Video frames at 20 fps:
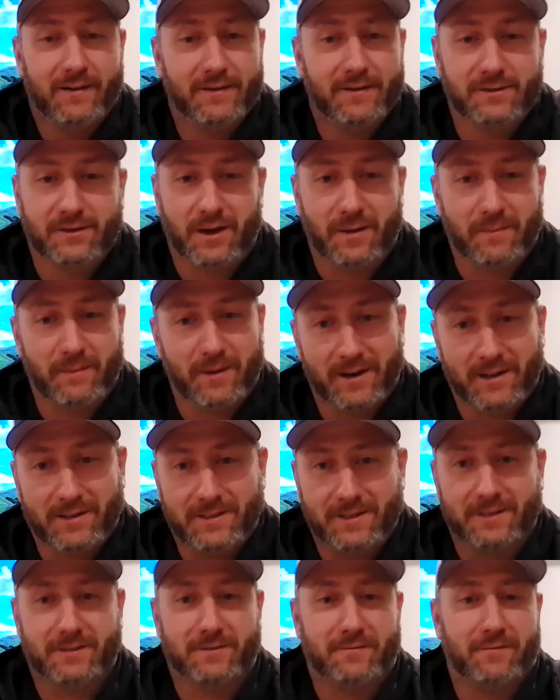So I made a
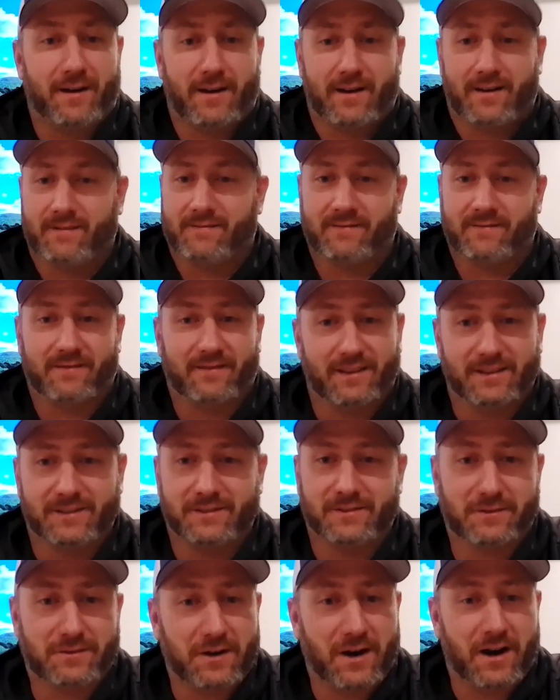6'3".
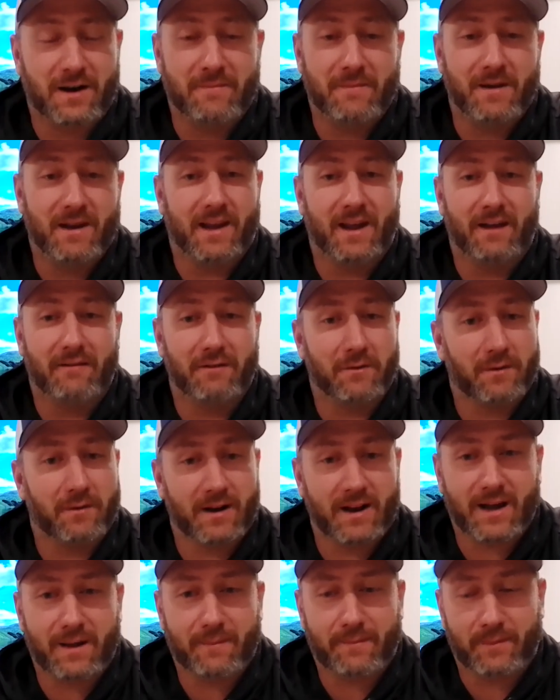Let's try to make
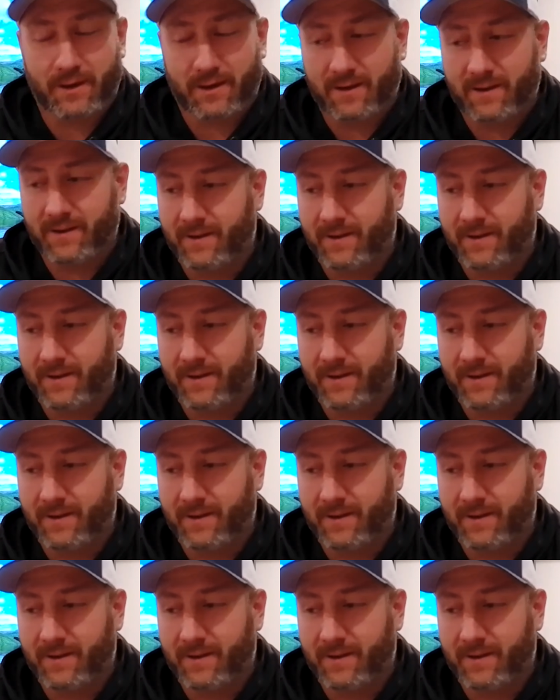everyone happy.